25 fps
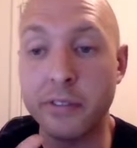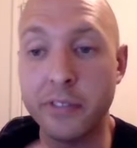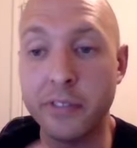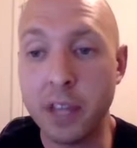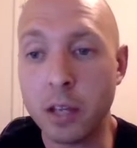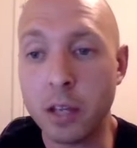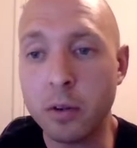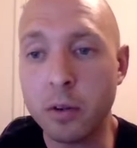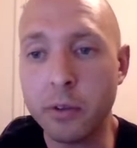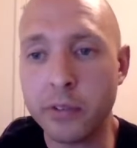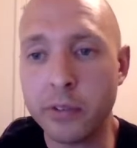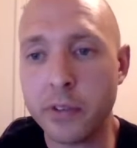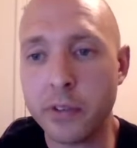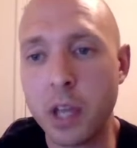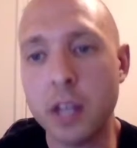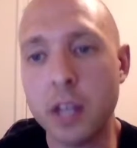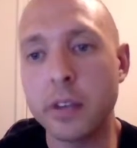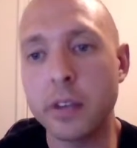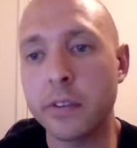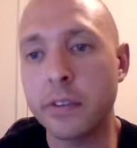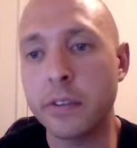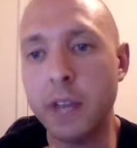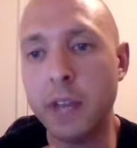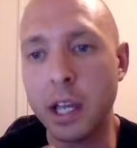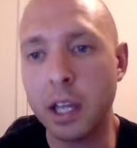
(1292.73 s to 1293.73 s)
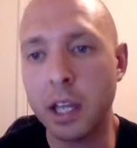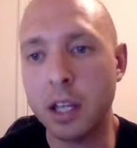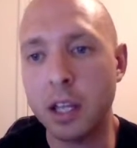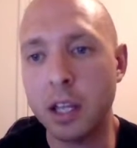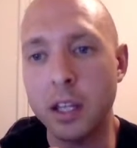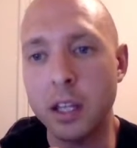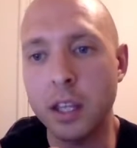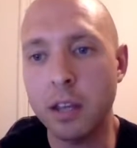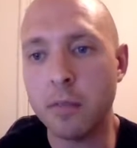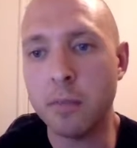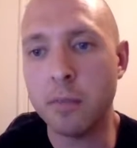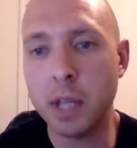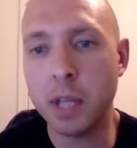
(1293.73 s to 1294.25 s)
It's a single
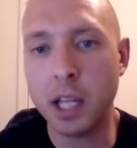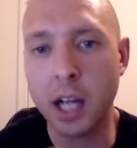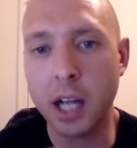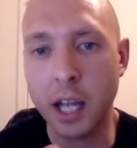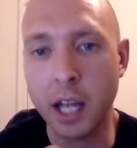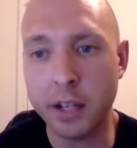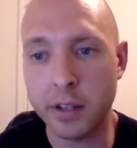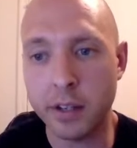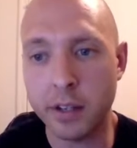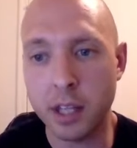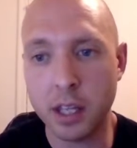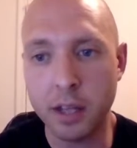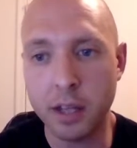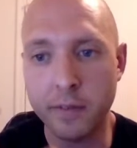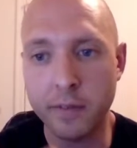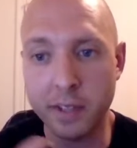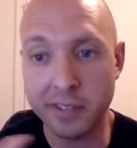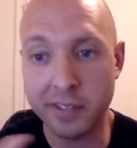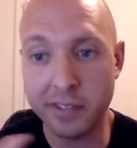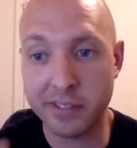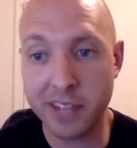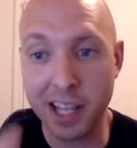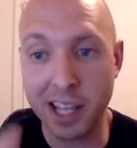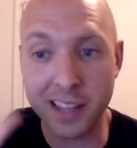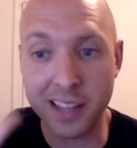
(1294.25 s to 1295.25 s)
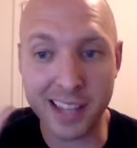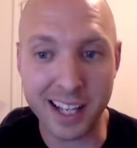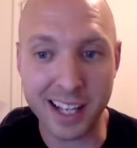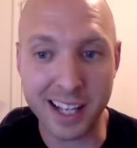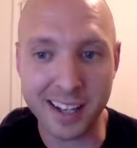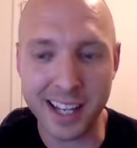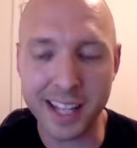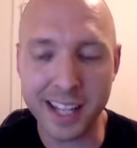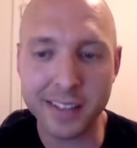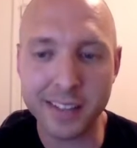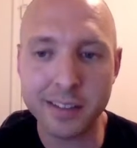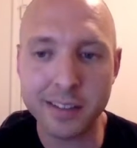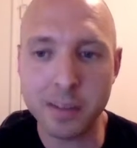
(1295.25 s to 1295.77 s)
sentence that can give me an idea of a
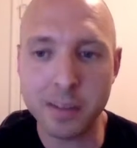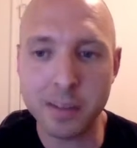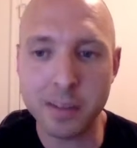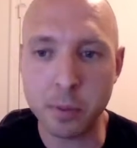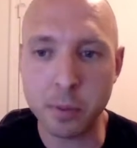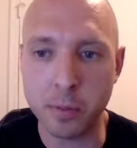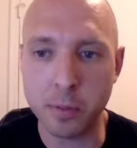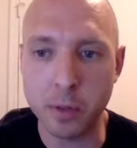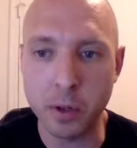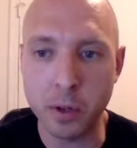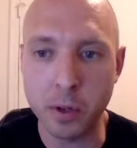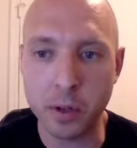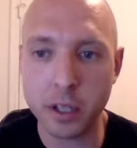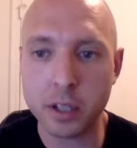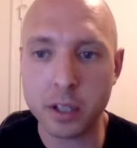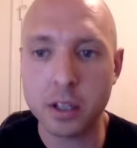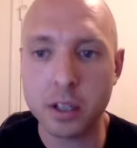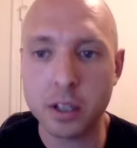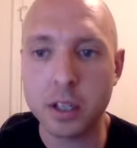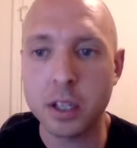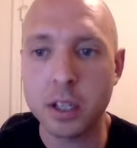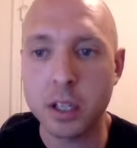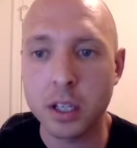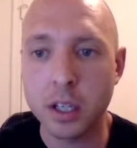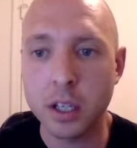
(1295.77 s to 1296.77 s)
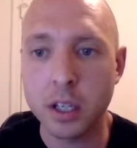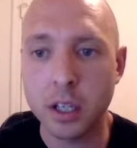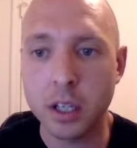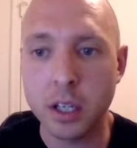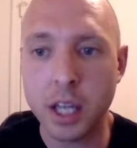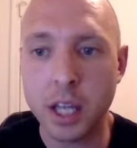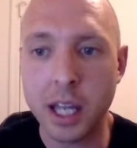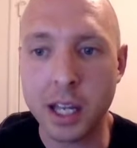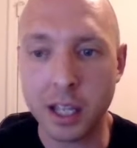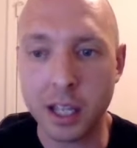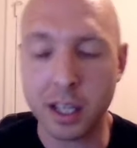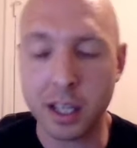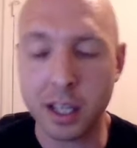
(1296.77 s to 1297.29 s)
scene that needs to be promoted,
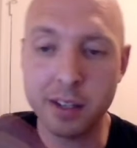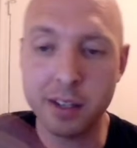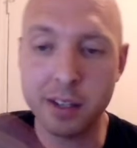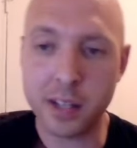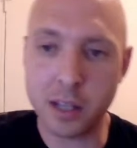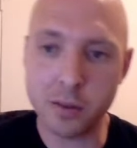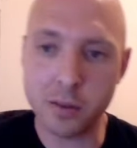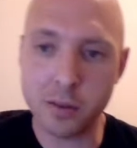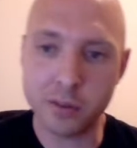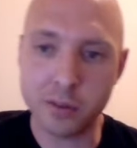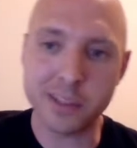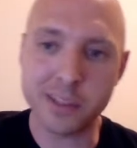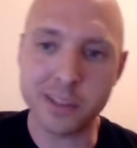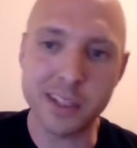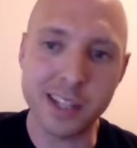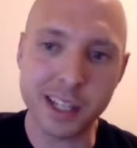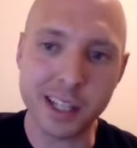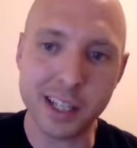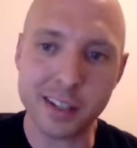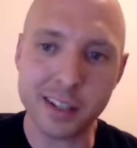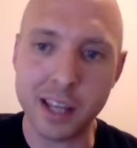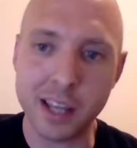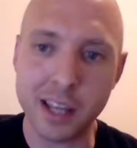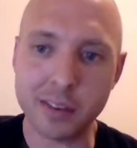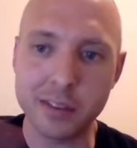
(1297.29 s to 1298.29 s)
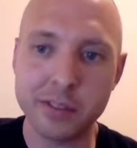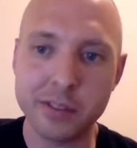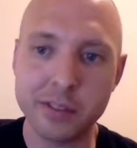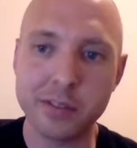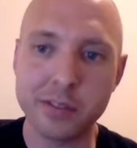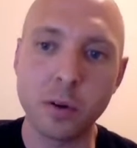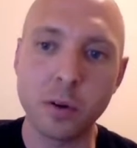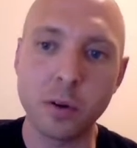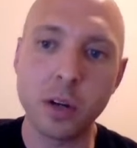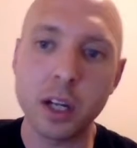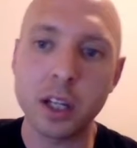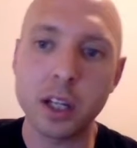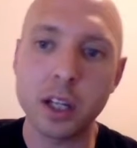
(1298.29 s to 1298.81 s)
and it continues to
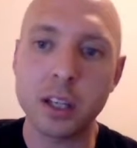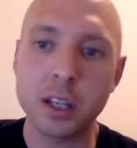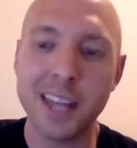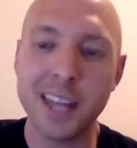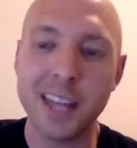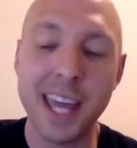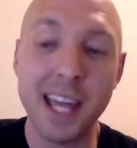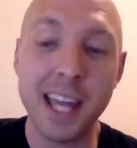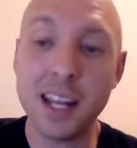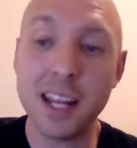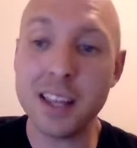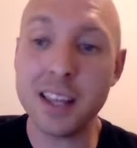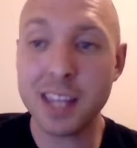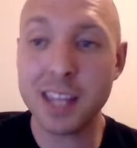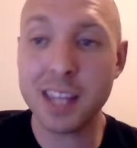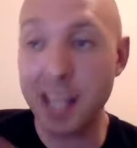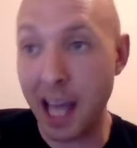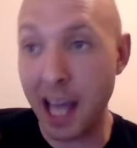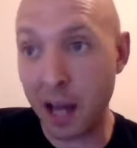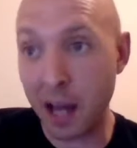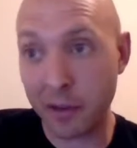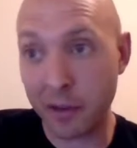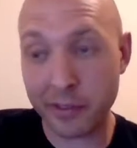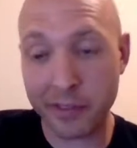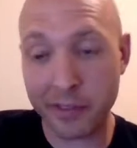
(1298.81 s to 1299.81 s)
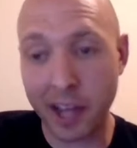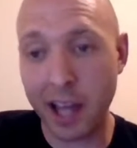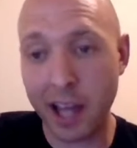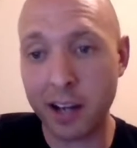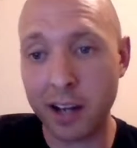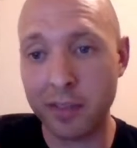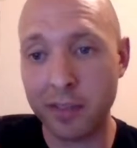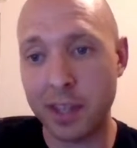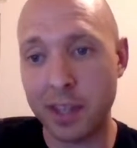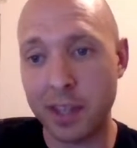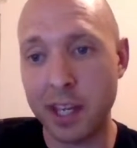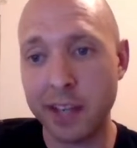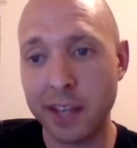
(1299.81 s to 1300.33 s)
dictate the story. Anything
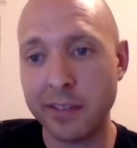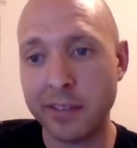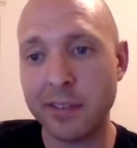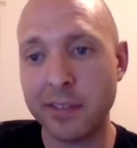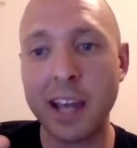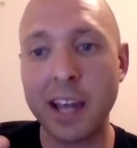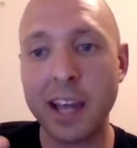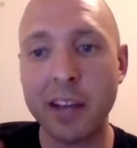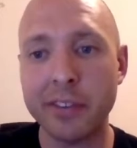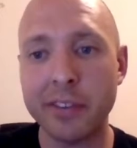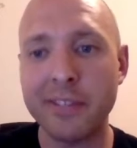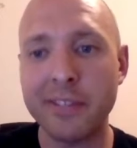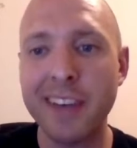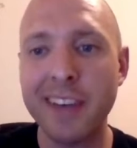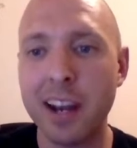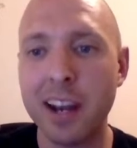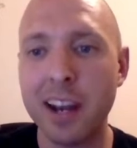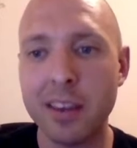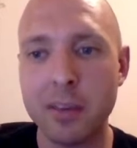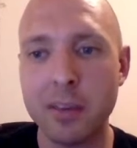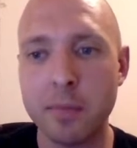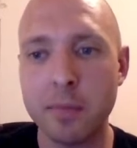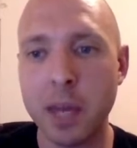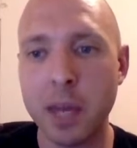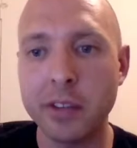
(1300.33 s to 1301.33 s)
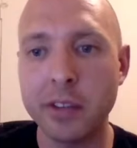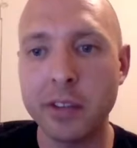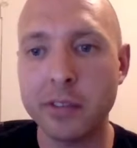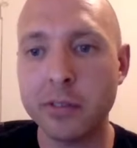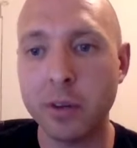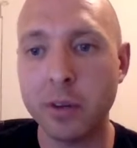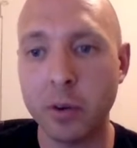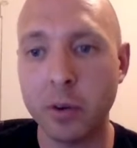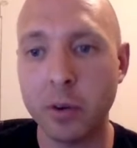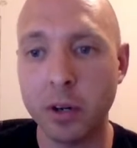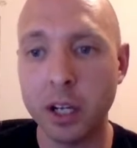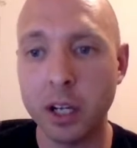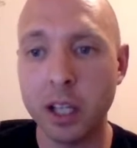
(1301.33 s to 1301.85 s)
outside of this is outside of
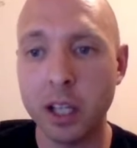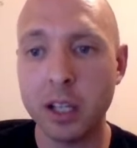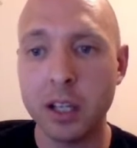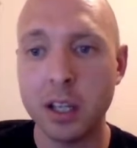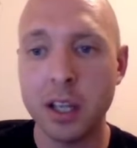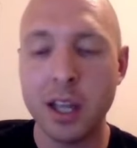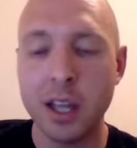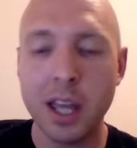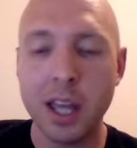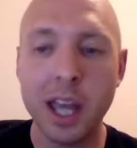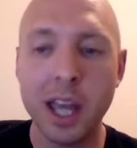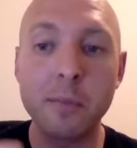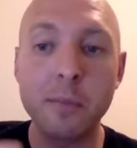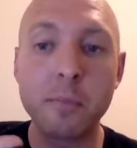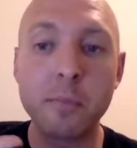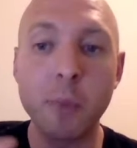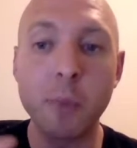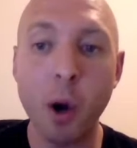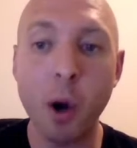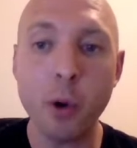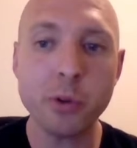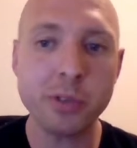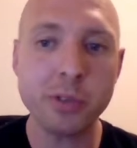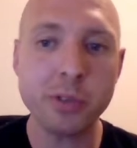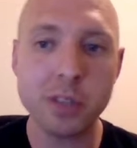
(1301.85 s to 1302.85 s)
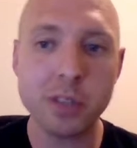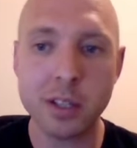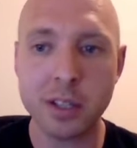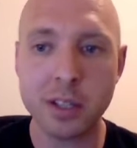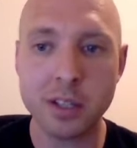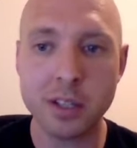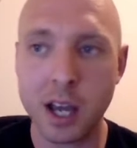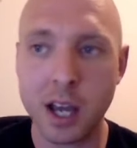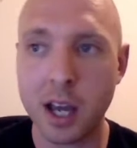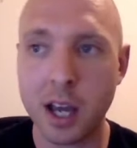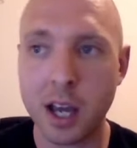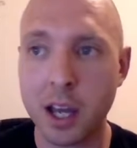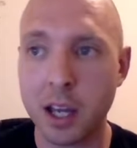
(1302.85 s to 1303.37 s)
the main story, and
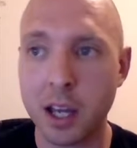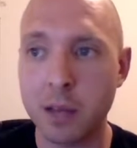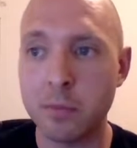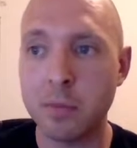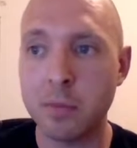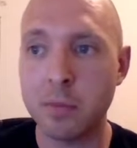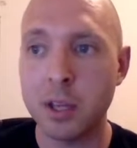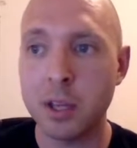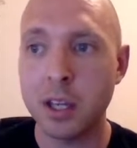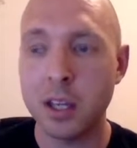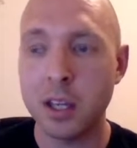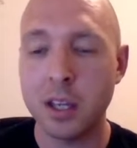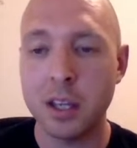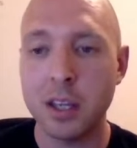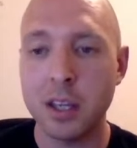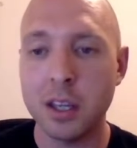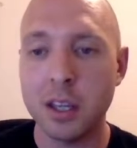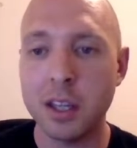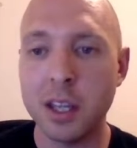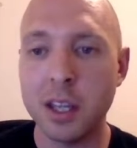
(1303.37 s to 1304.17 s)
most of the time